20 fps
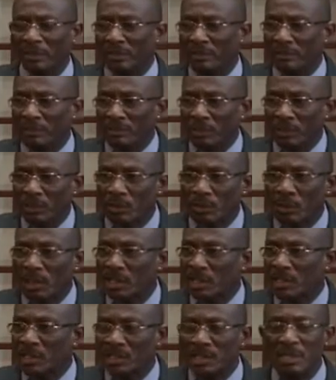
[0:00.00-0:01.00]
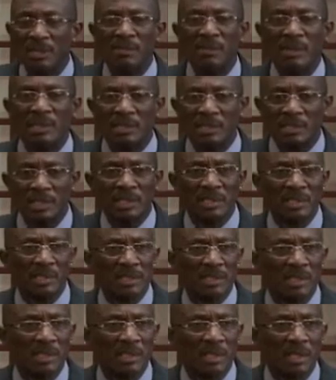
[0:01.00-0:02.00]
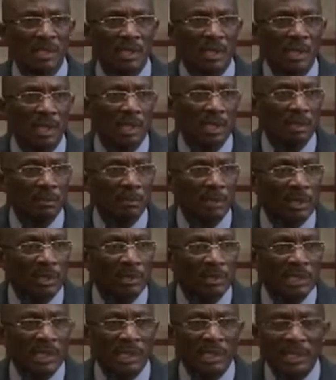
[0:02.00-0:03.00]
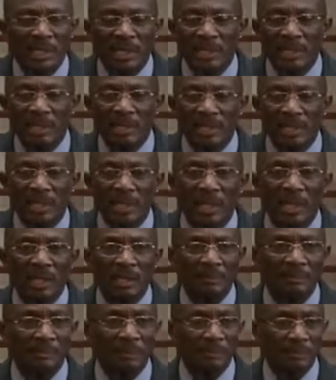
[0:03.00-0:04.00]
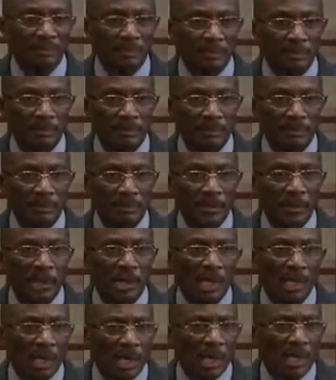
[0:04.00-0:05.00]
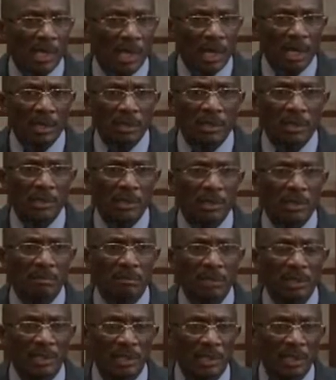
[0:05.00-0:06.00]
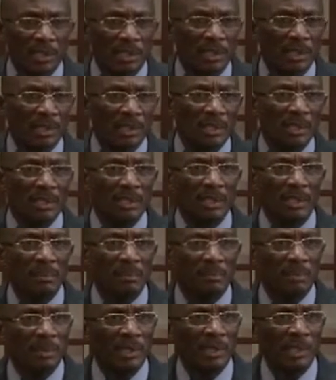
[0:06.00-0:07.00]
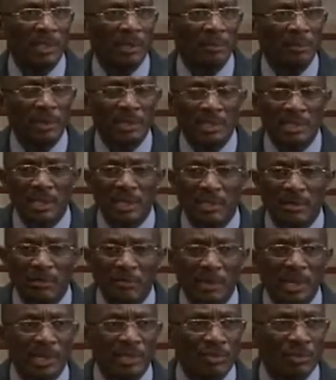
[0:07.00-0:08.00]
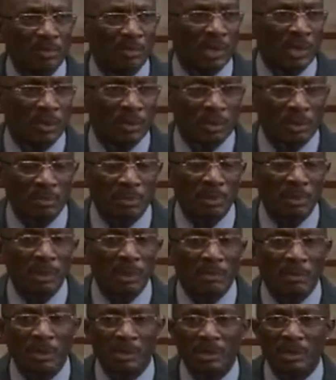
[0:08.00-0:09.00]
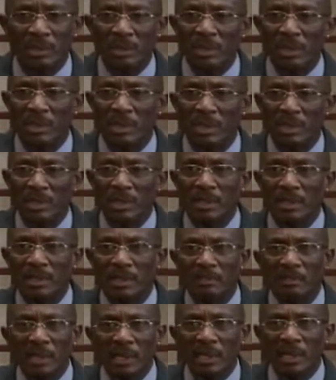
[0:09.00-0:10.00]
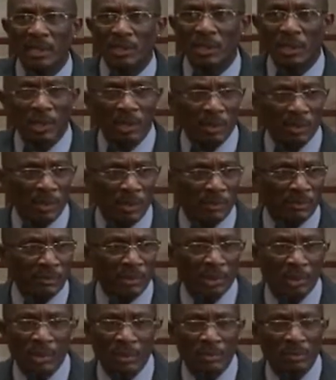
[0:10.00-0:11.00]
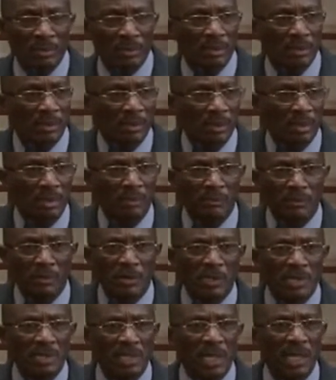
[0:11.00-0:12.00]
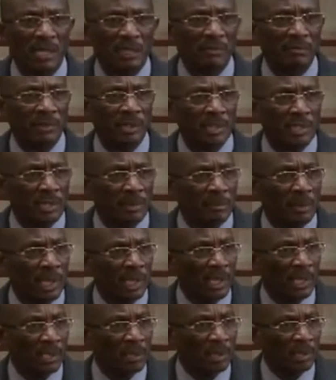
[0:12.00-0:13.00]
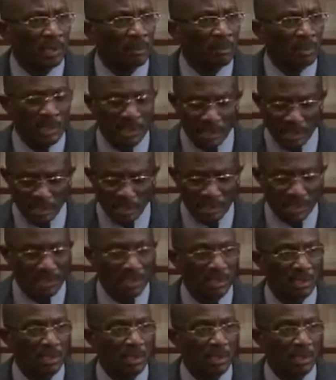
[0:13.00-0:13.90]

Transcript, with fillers: and you know, there's a seriousness because at the end of the day, I heard somebody, the, the, the president of Pantrinbago spoke about the billion dollar revenue. Of course, Carnival is a billion dollar business.